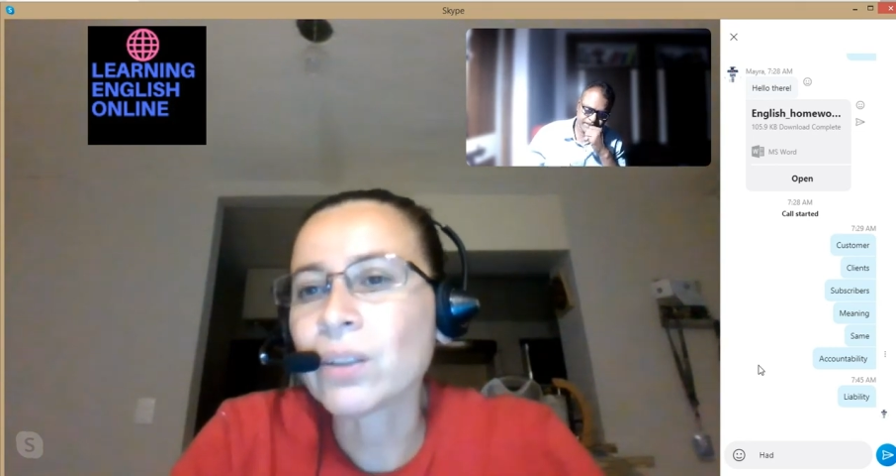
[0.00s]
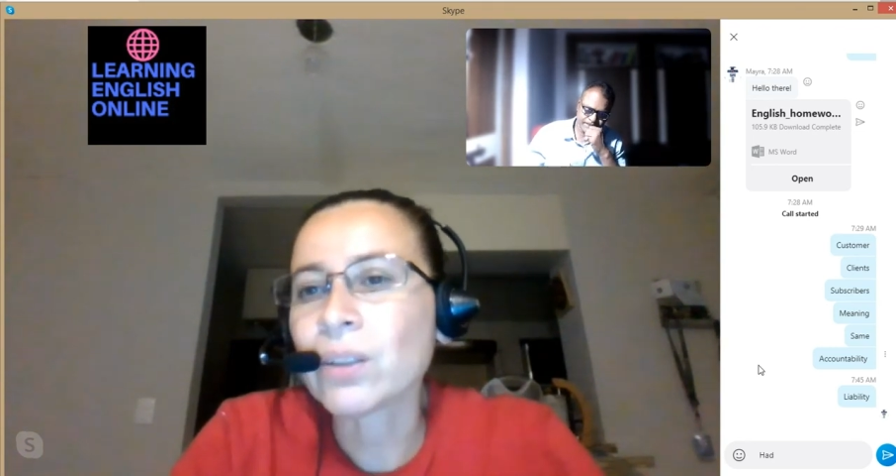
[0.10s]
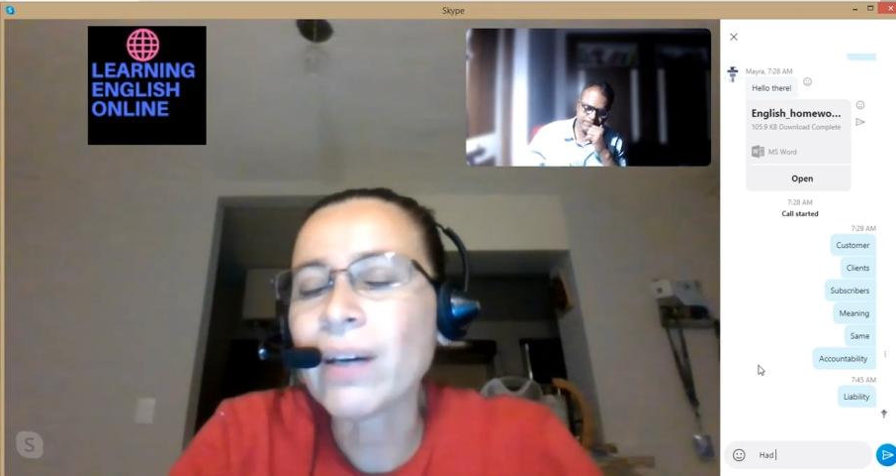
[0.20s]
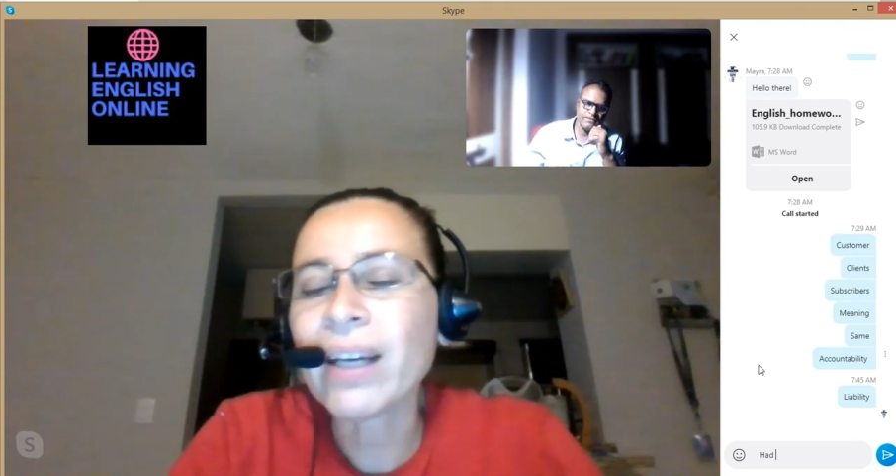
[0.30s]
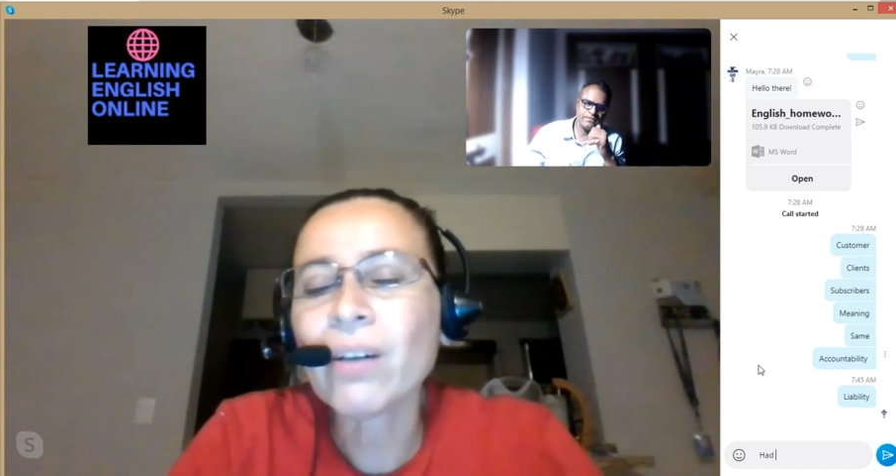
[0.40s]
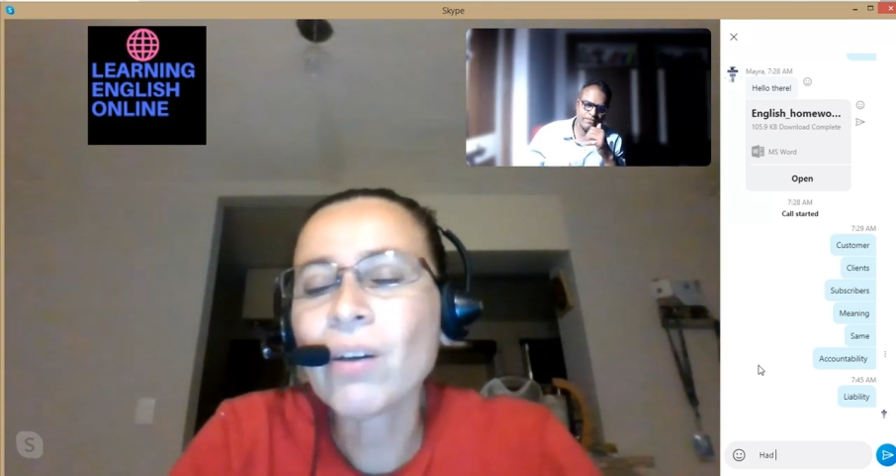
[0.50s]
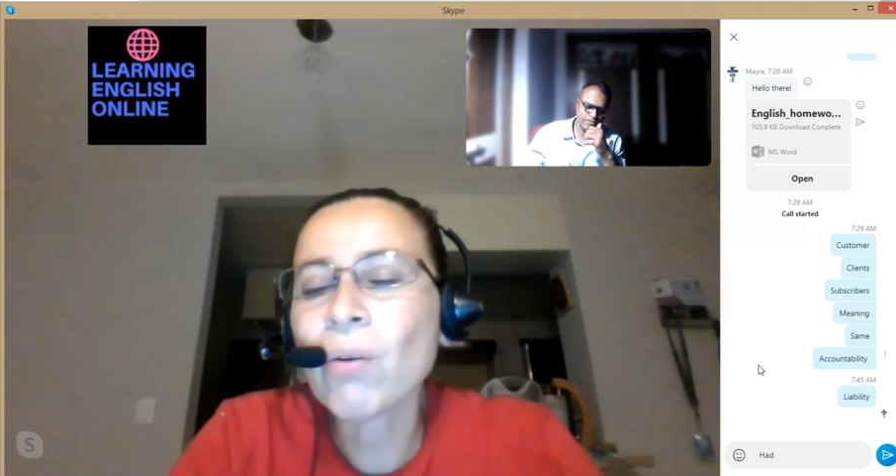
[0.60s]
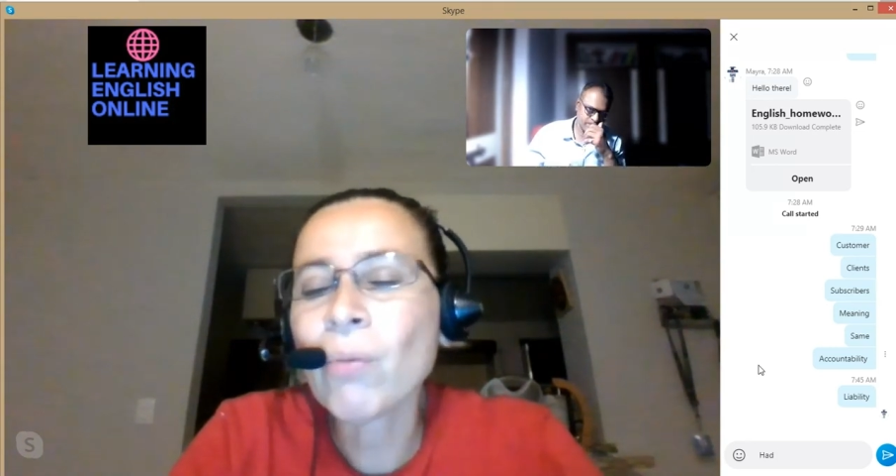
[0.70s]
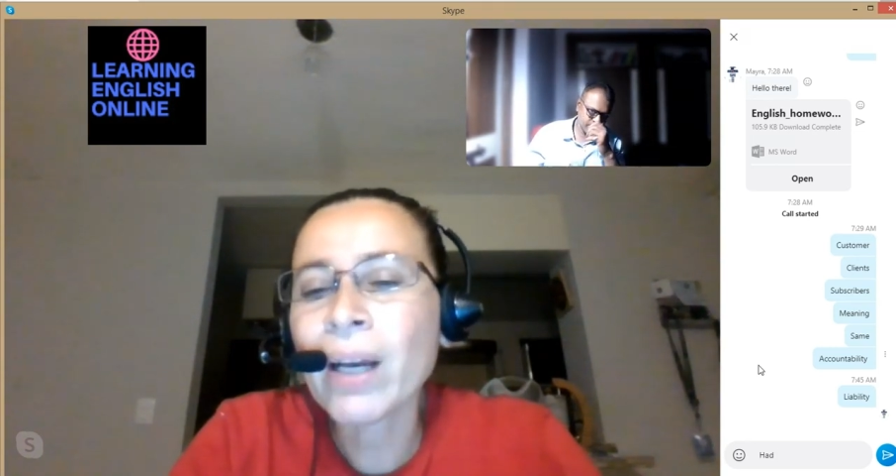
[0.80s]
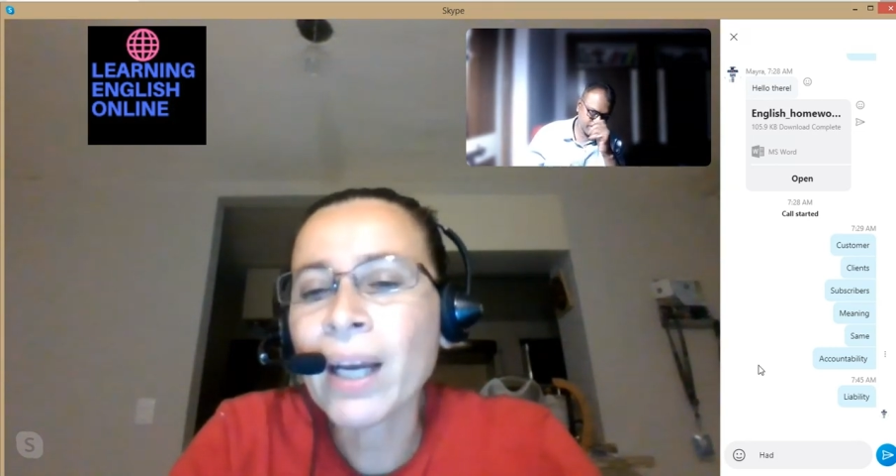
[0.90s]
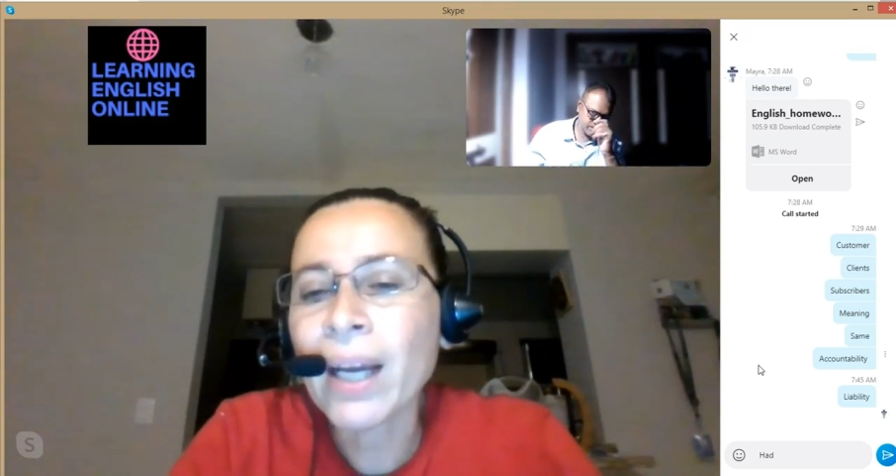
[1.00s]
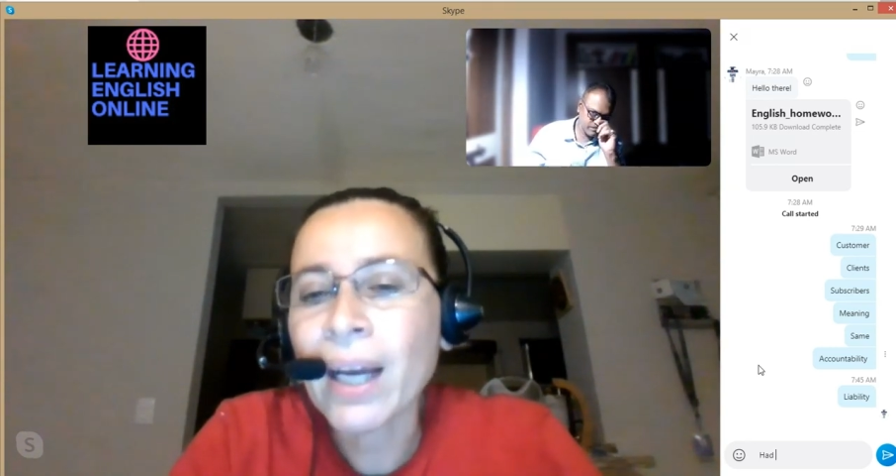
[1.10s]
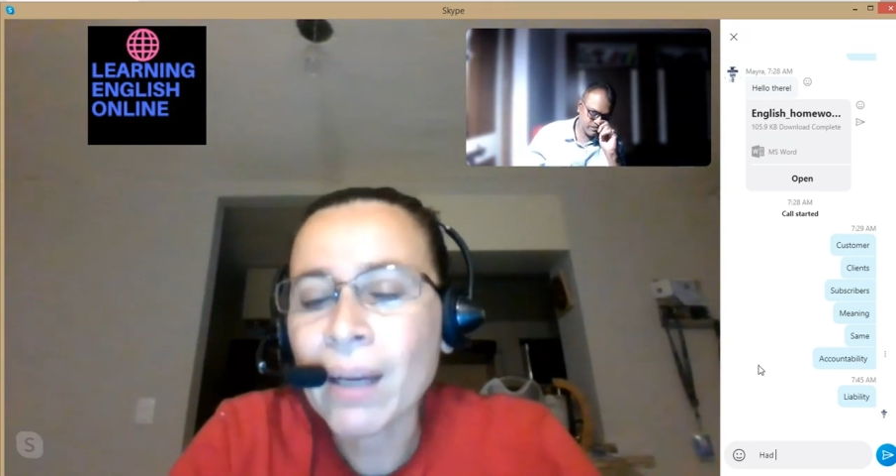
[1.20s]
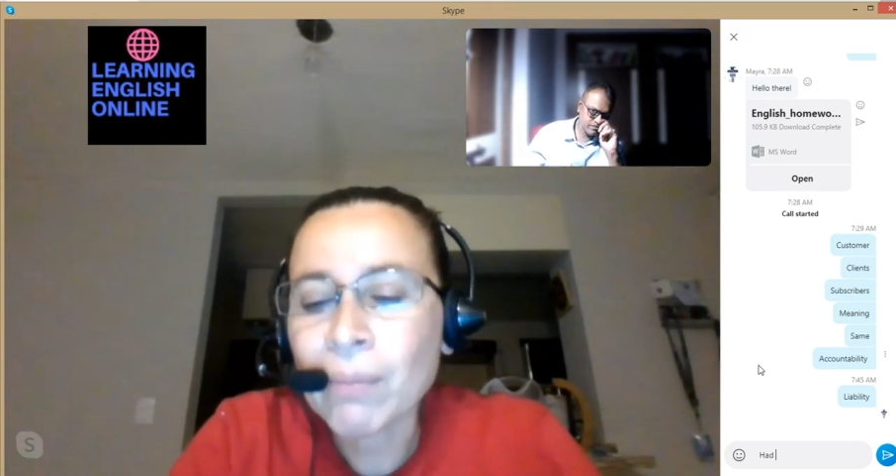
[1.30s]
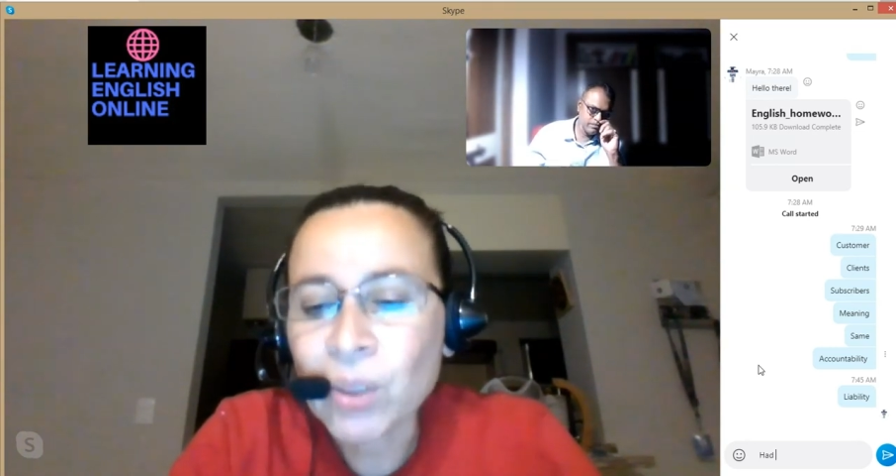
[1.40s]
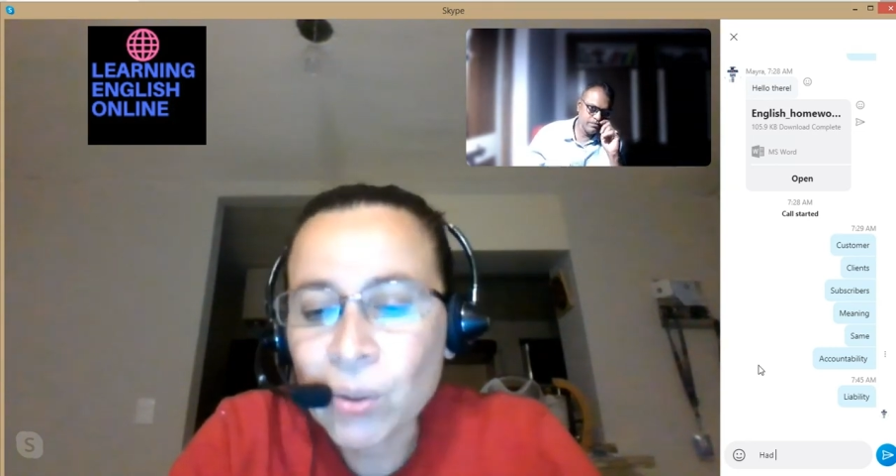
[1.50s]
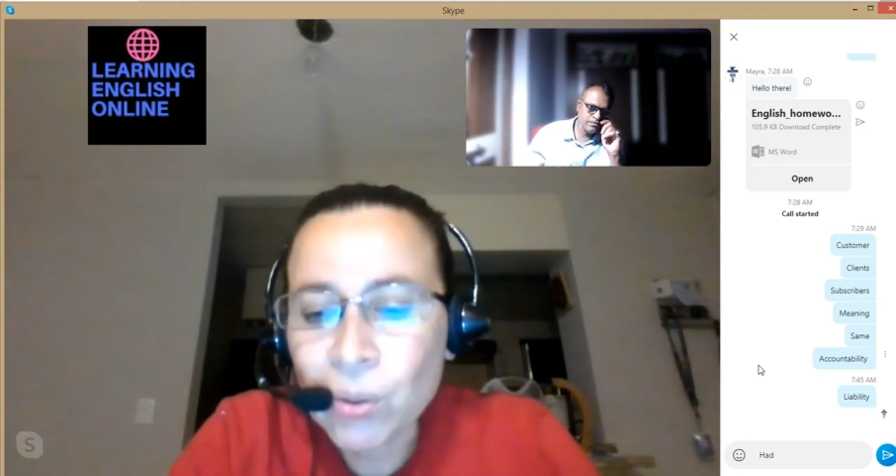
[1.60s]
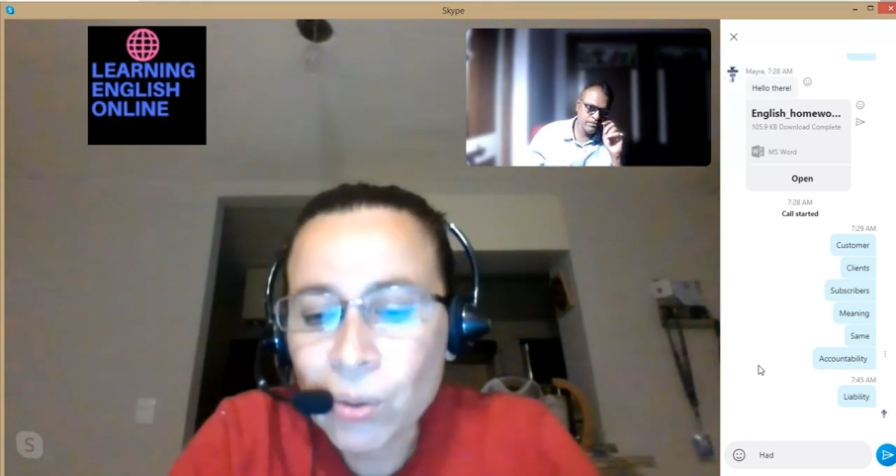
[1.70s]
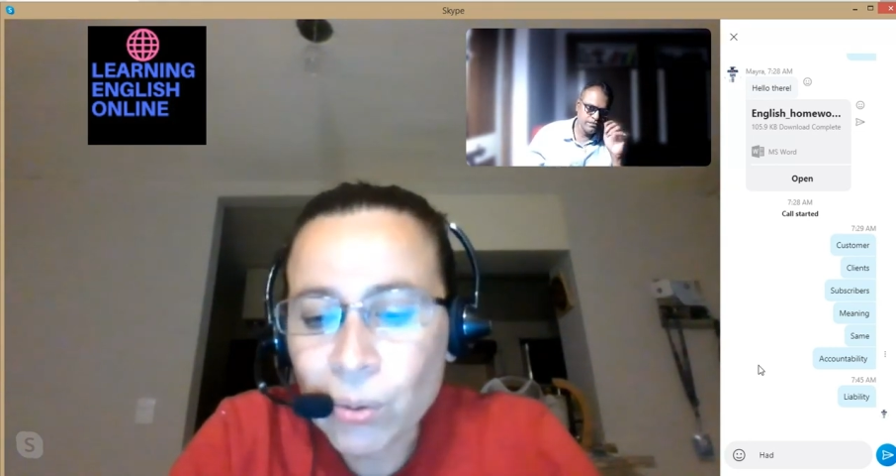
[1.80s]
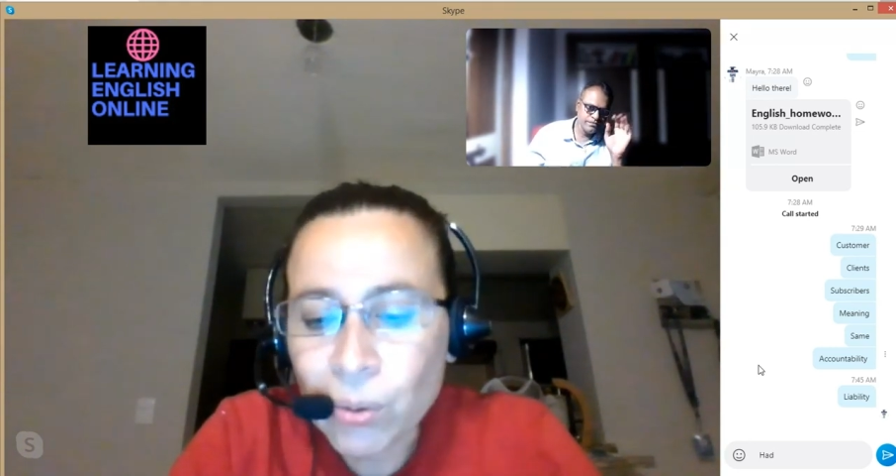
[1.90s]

So I don't know what I have to do.